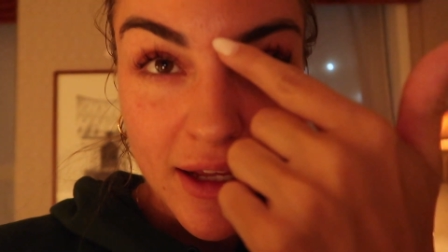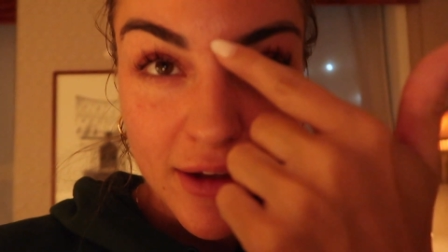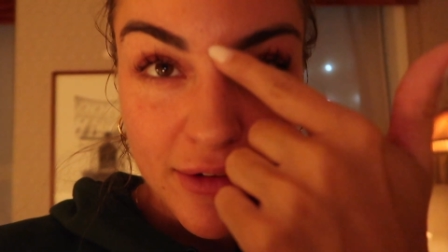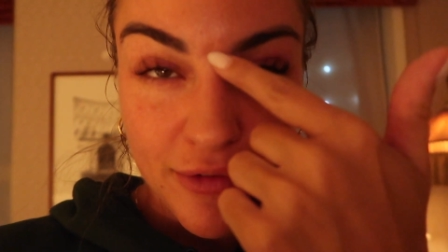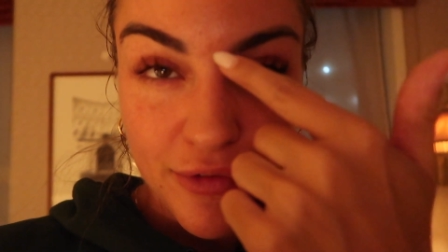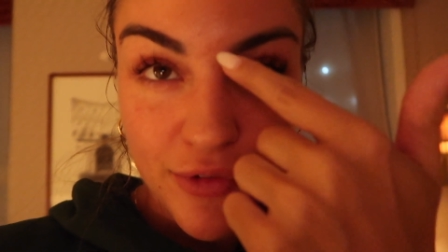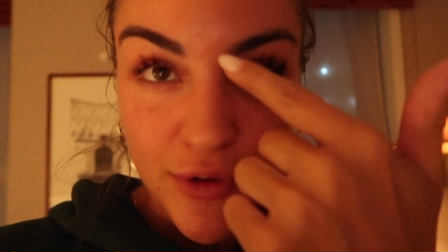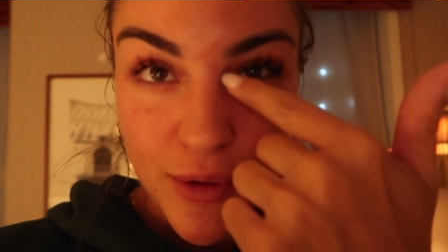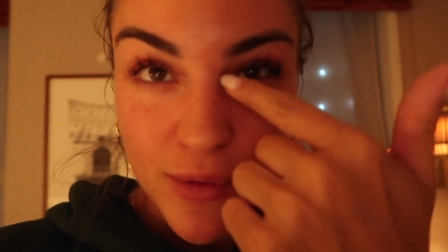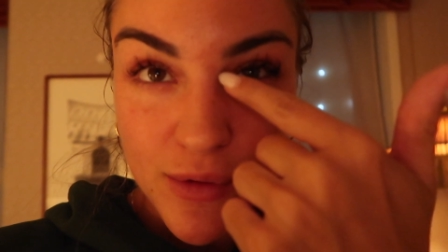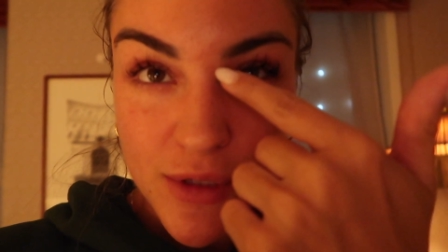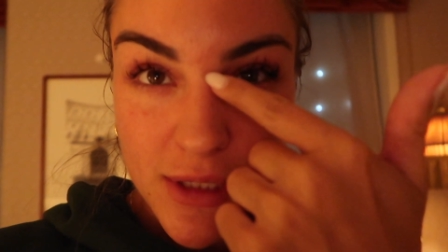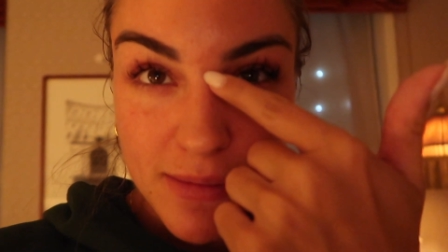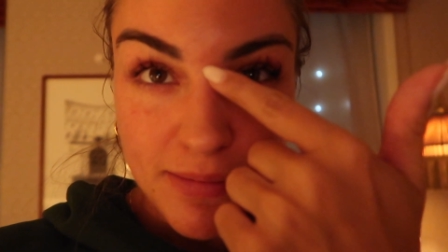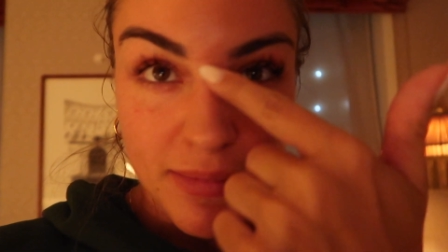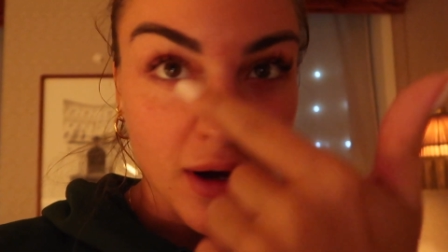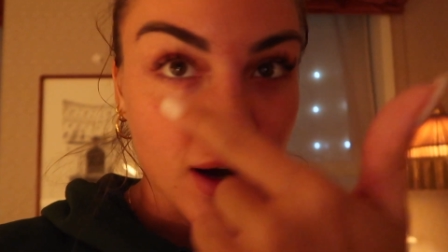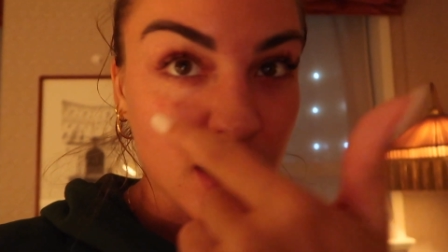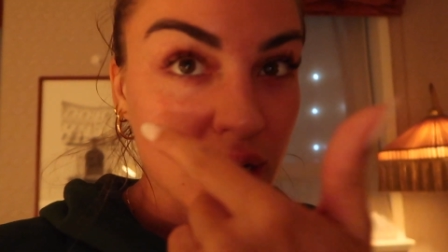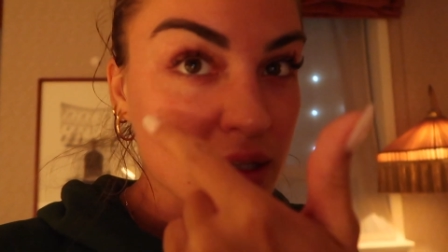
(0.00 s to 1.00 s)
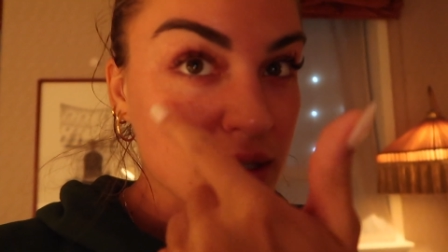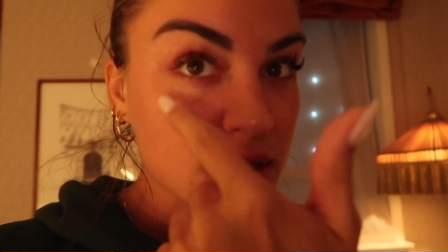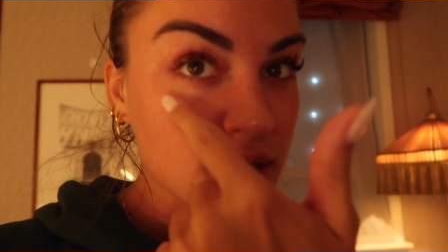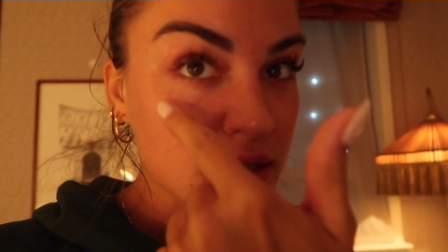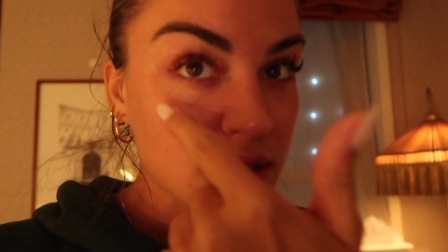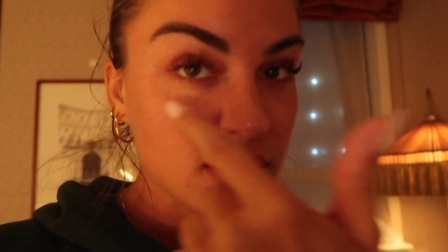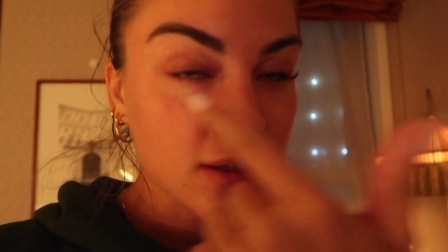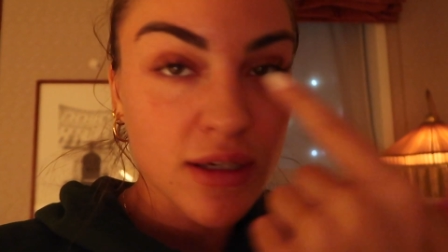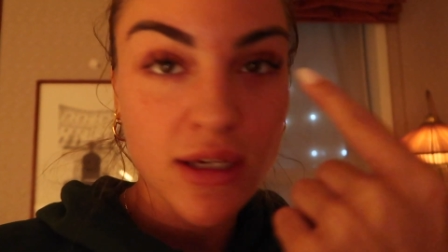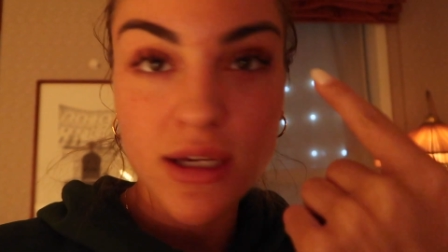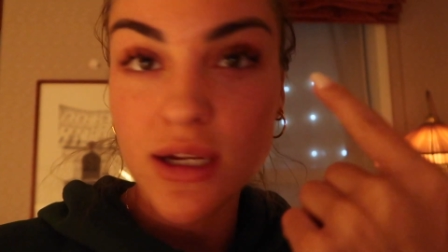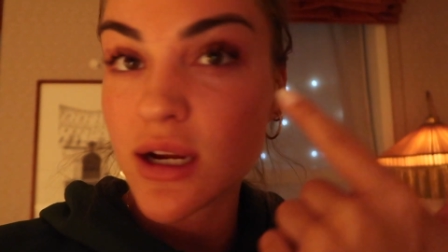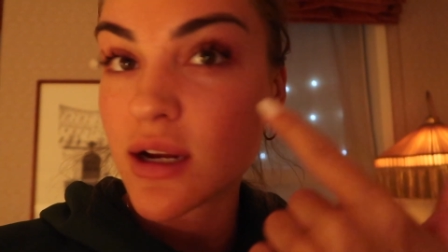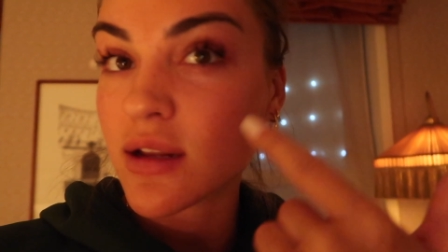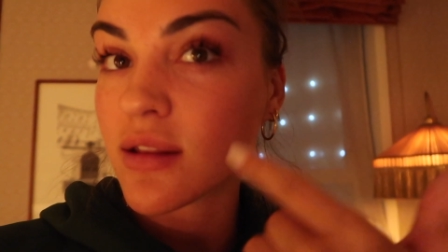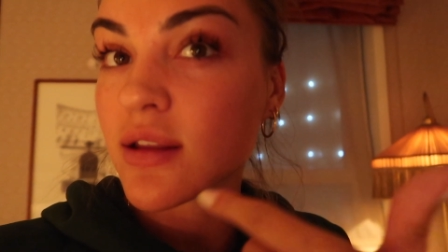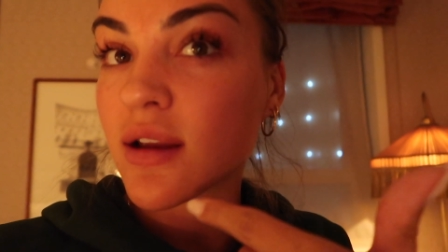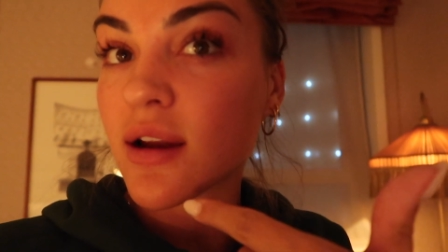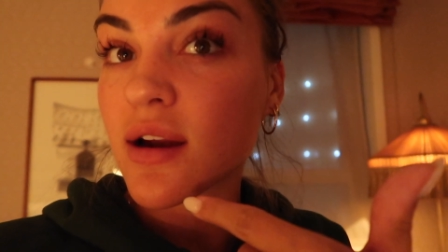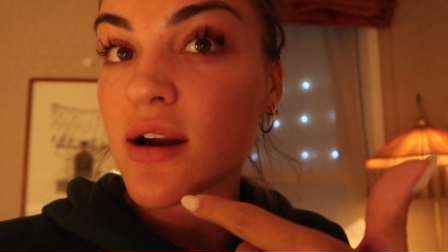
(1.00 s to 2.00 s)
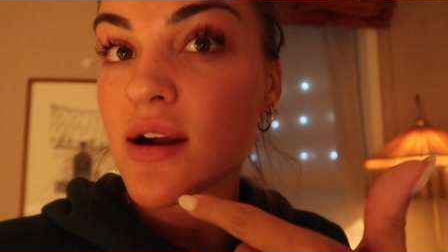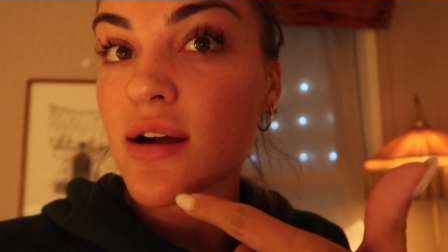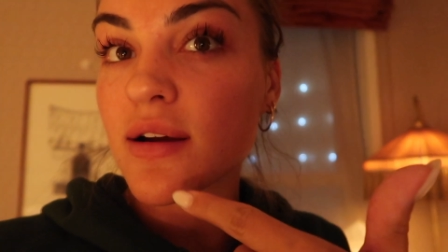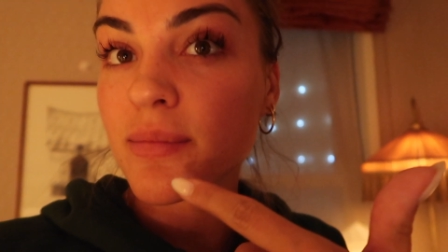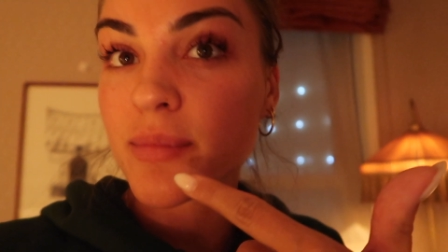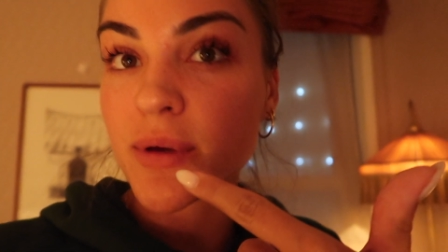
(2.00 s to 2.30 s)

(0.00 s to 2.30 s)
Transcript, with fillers: a few spots here and there